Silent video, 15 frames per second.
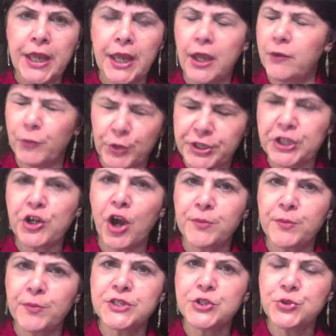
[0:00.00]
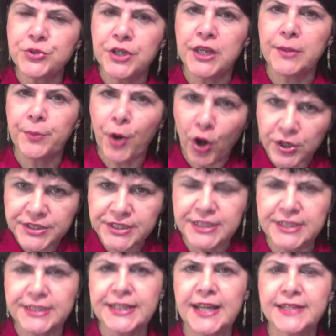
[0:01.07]
uh, Worker Communist uh,
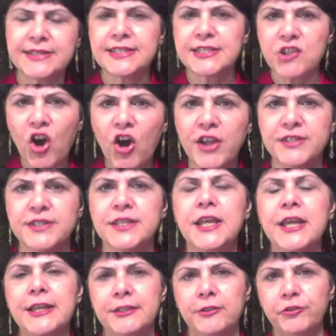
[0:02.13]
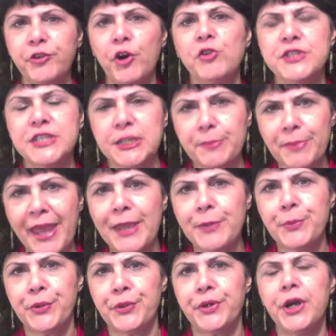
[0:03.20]
Party that signed the founding
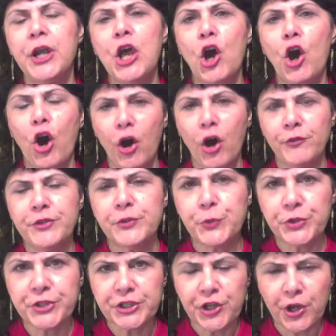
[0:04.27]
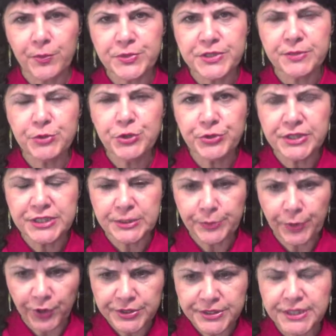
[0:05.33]
paper of the Worker Communism Unity
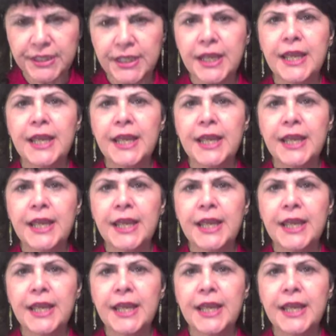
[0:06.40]
Party.